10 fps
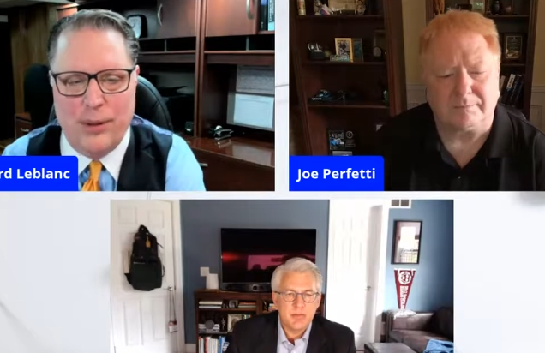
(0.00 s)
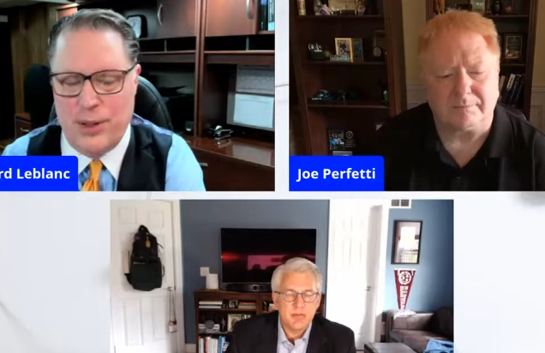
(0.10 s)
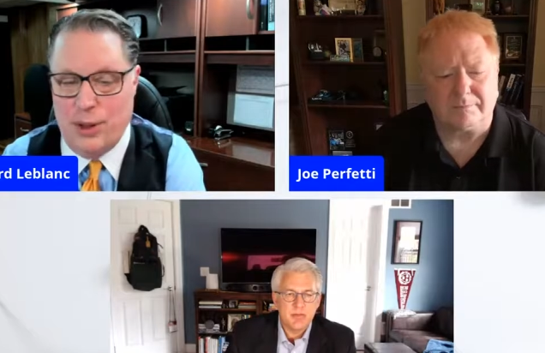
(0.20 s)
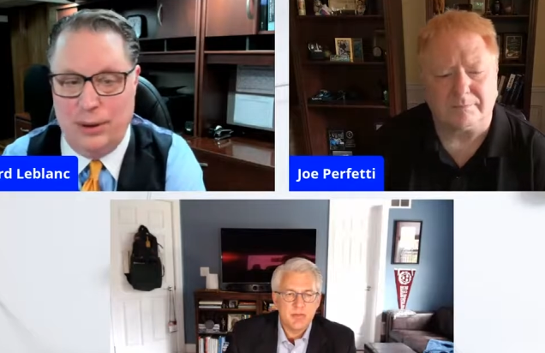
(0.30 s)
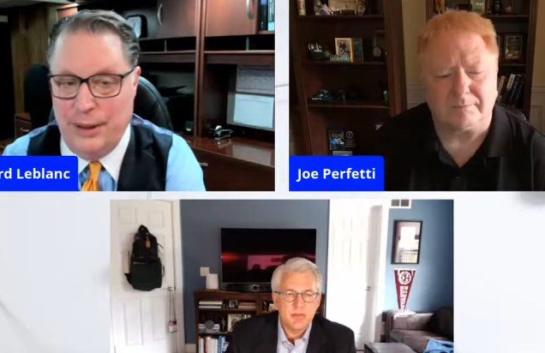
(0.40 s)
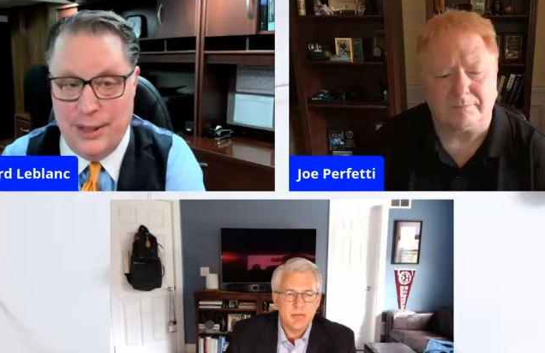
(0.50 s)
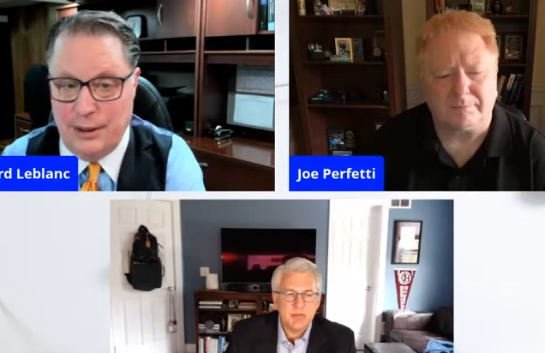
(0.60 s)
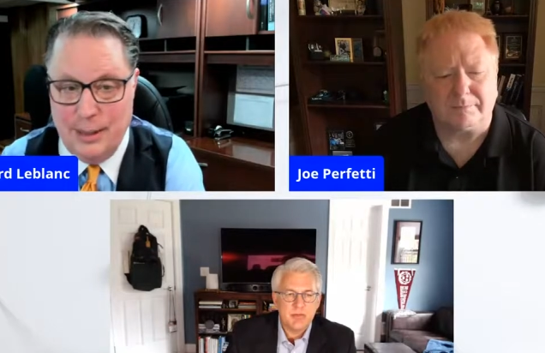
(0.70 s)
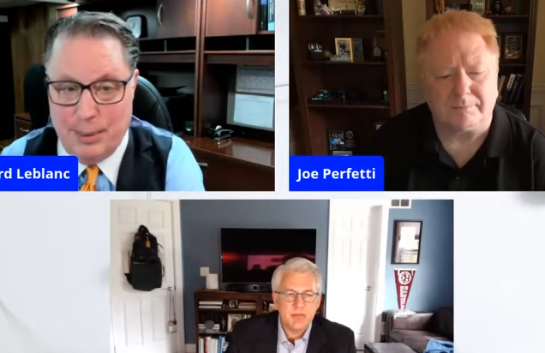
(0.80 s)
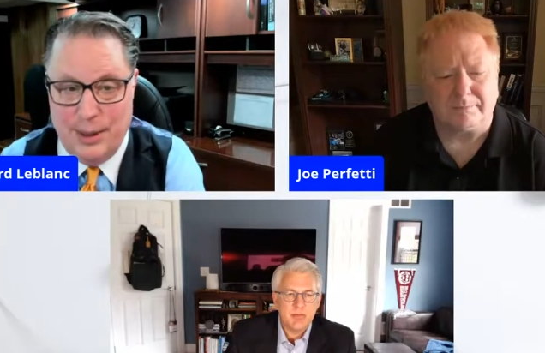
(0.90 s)
Speaker 1: Well, certainly
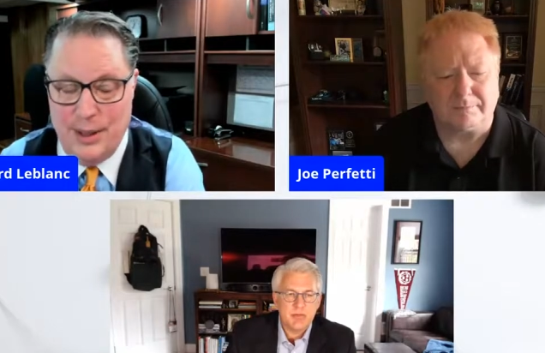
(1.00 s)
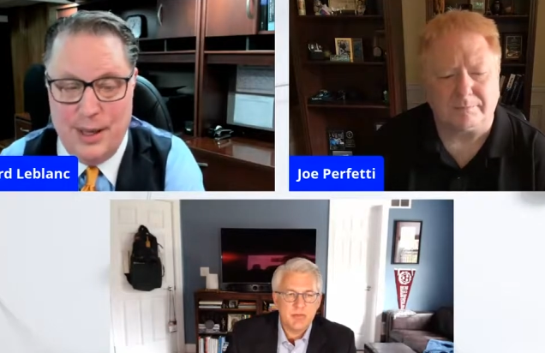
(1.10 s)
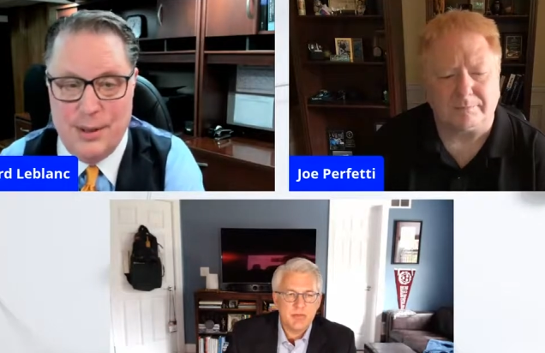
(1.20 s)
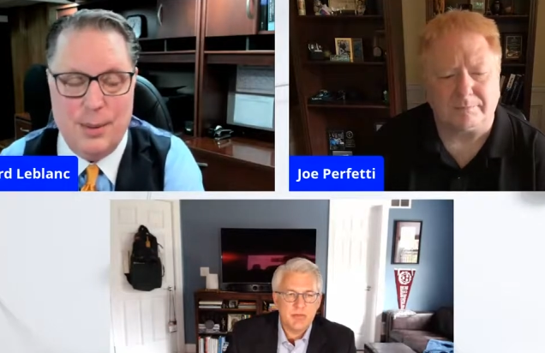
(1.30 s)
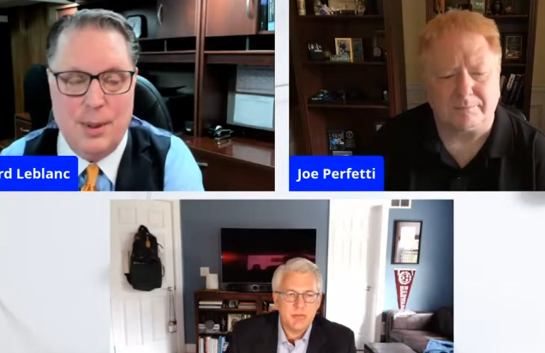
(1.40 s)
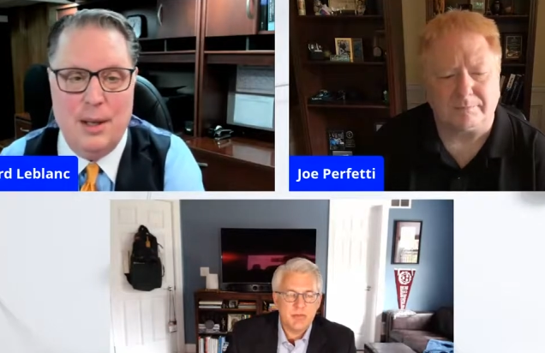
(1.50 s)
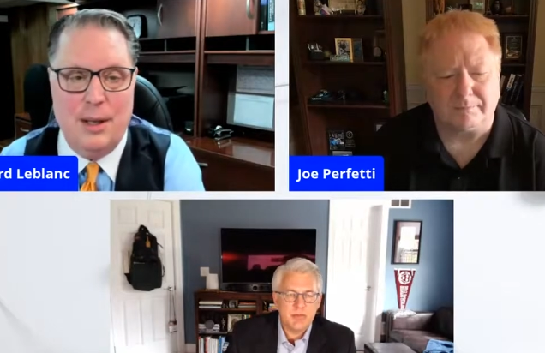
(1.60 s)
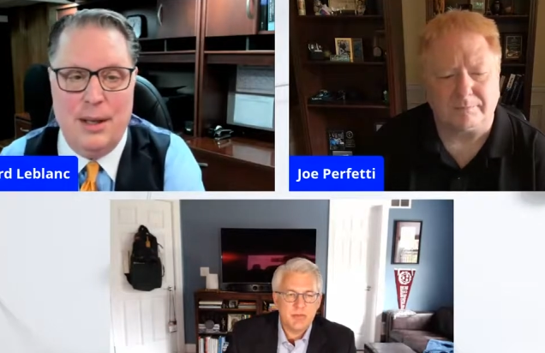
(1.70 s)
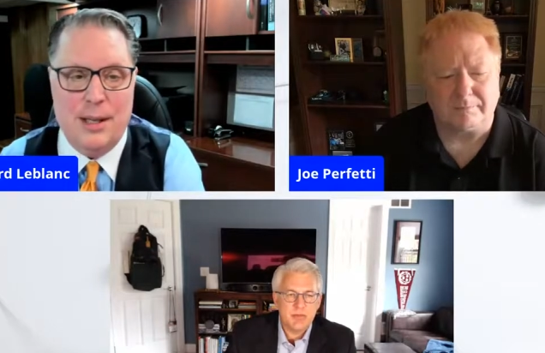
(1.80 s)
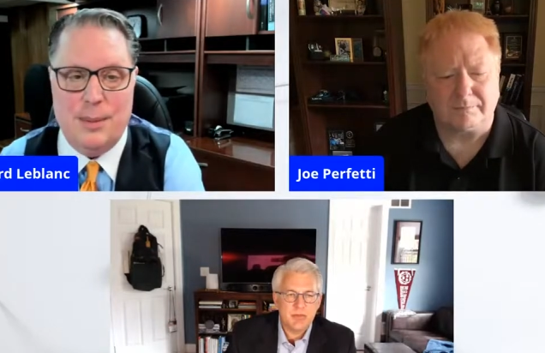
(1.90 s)
deliberate is,
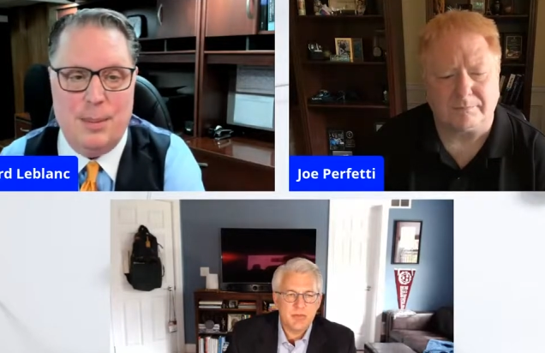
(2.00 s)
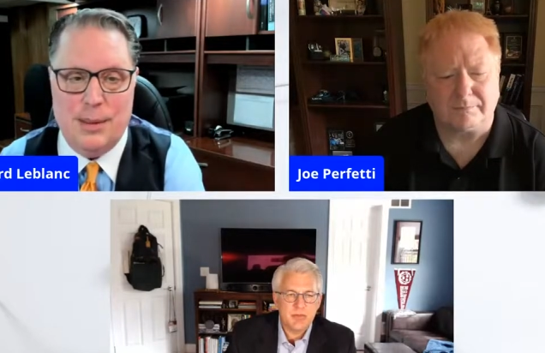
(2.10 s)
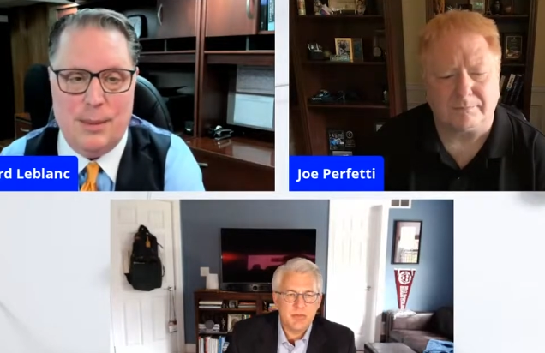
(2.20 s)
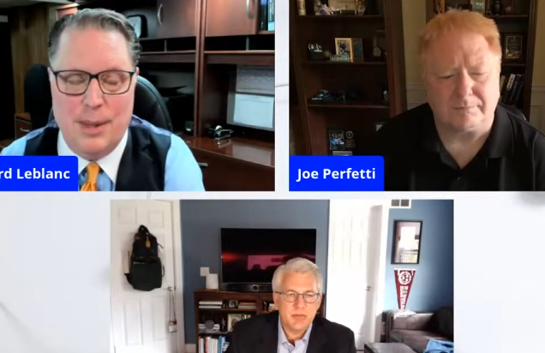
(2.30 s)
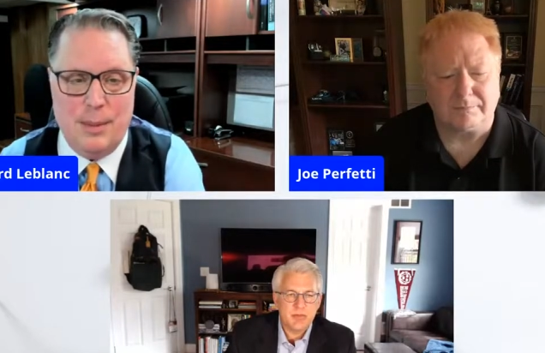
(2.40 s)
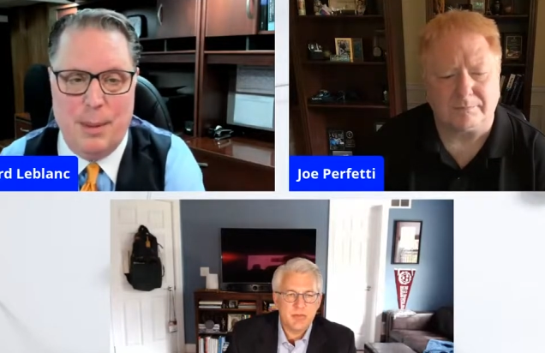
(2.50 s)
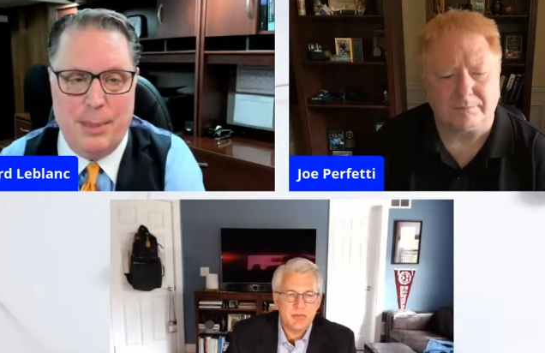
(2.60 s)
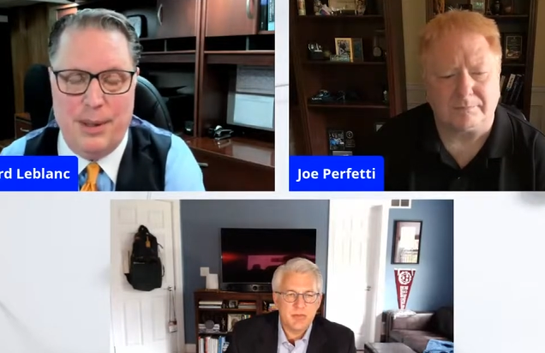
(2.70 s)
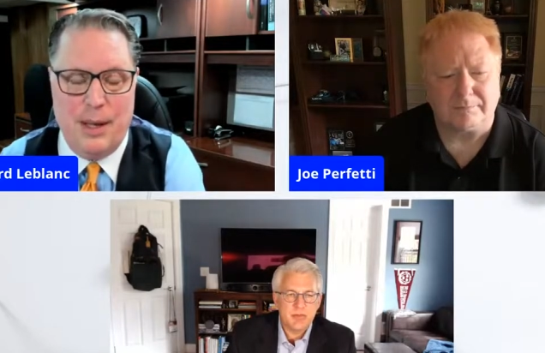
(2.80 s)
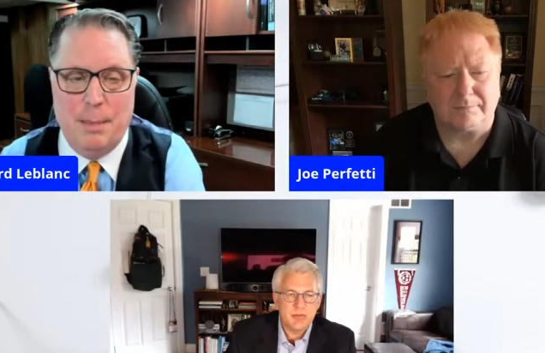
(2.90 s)
is is is,
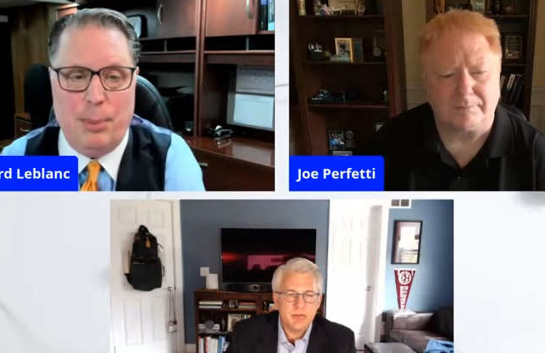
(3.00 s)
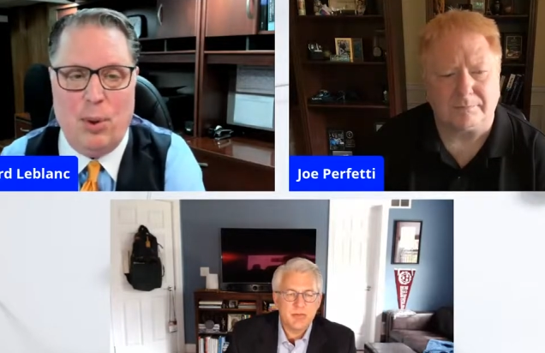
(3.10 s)
but